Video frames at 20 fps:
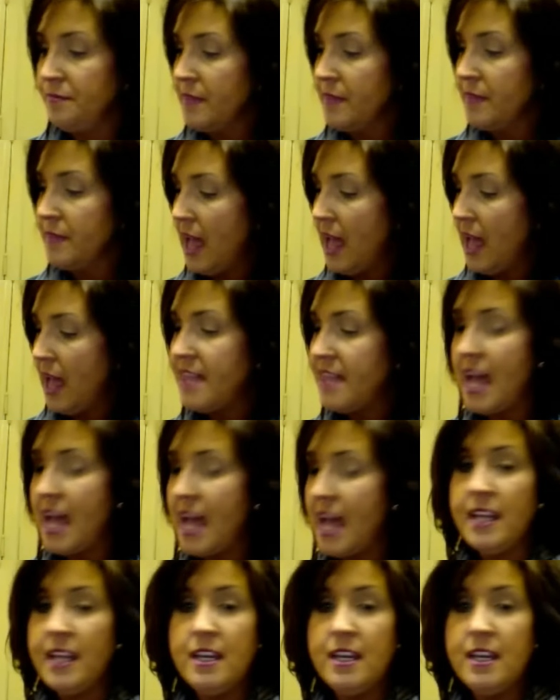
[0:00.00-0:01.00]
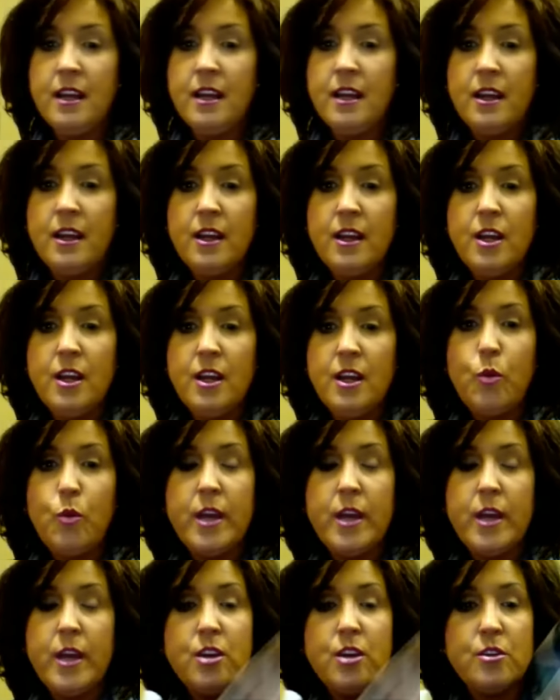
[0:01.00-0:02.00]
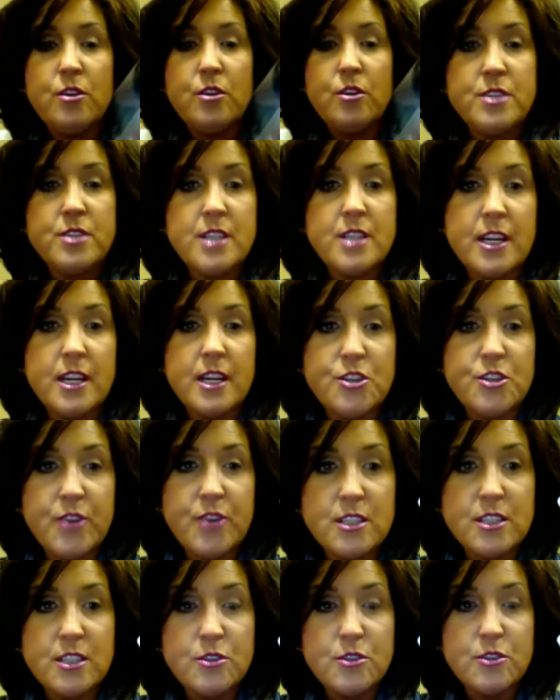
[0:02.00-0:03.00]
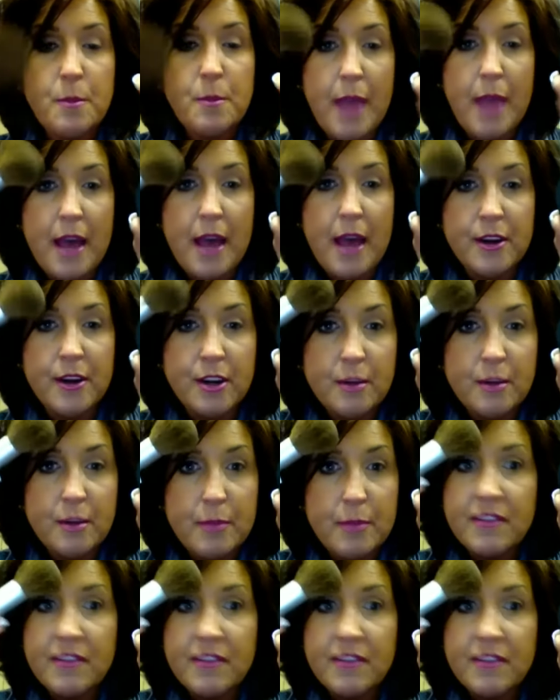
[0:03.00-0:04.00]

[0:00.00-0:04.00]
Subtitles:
And then we used a translucent powder, big fluffy